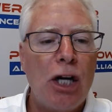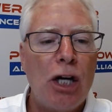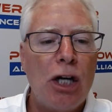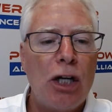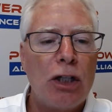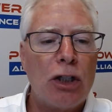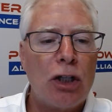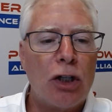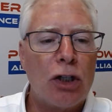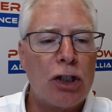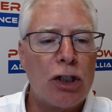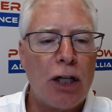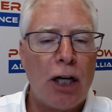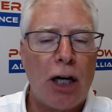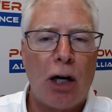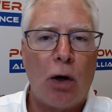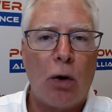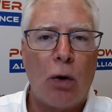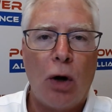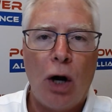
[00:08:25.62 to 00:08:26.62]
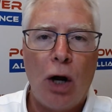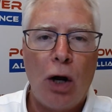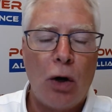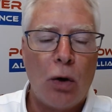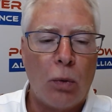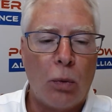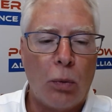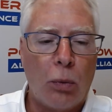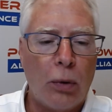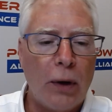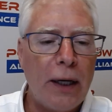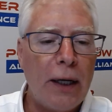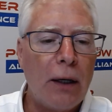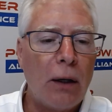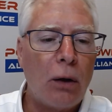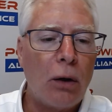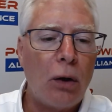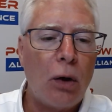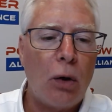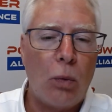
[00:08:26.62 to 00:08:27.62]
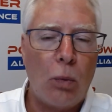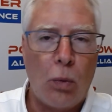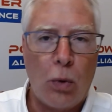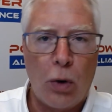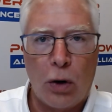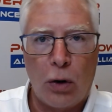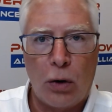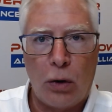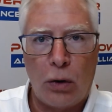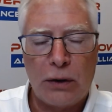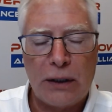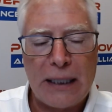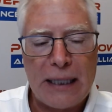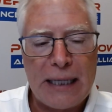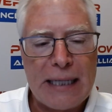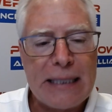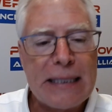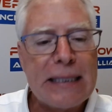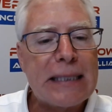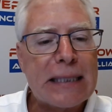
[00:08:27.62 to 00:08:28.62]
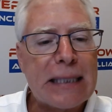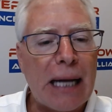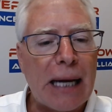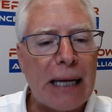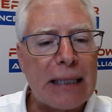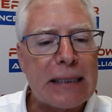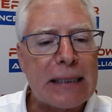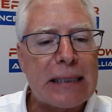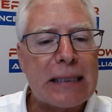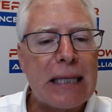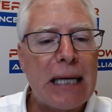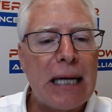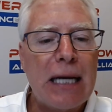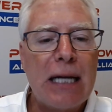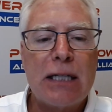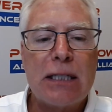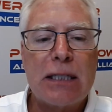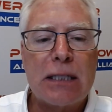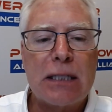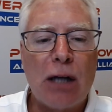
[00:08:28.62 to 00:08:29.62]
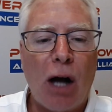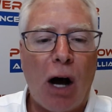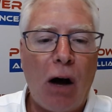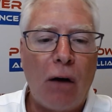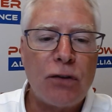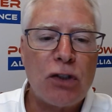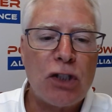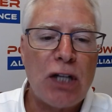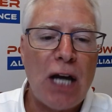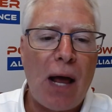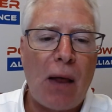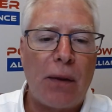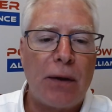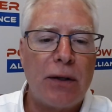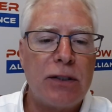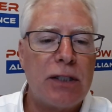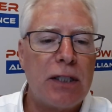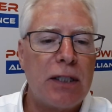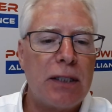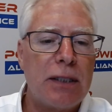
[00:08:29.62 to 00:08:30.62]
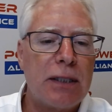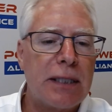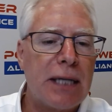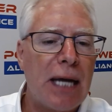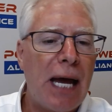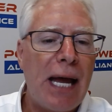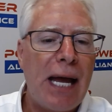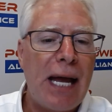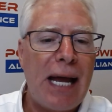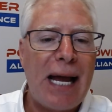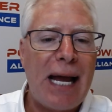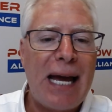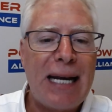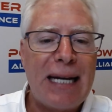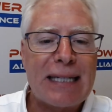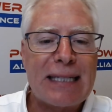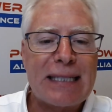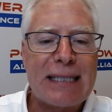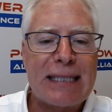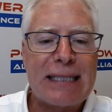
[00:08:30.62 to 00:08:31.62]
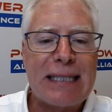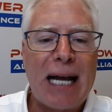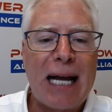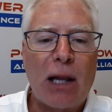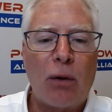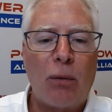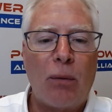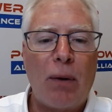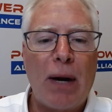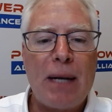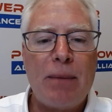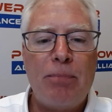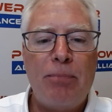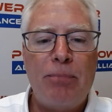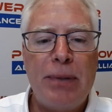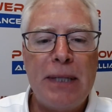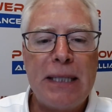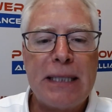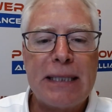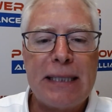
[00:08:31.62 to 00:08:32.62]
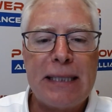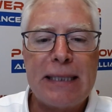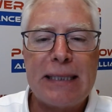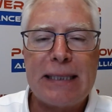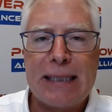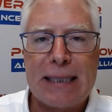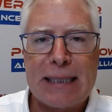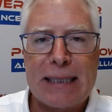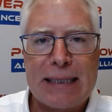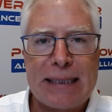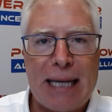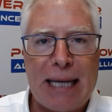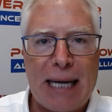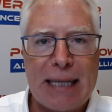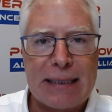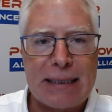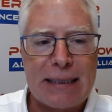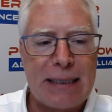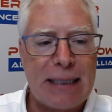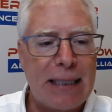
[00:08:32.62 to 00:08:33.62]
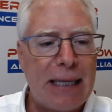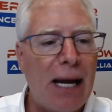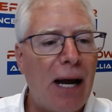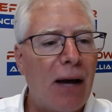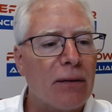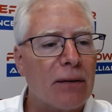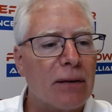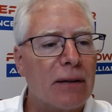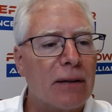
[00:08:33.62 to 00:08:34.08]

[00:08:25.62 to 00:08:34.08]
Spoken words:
to share real-world insights, solve challenges, and accelerate business success together.